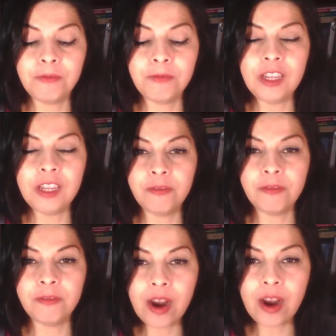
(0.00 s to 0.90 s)
Be
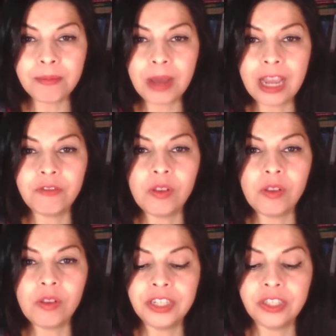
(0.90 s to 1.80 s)
very mindful
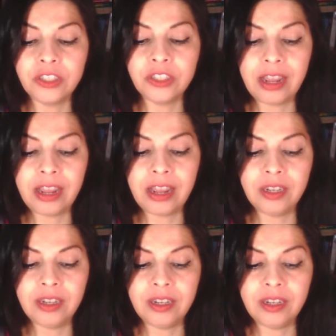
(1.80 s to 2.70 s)
how you're driving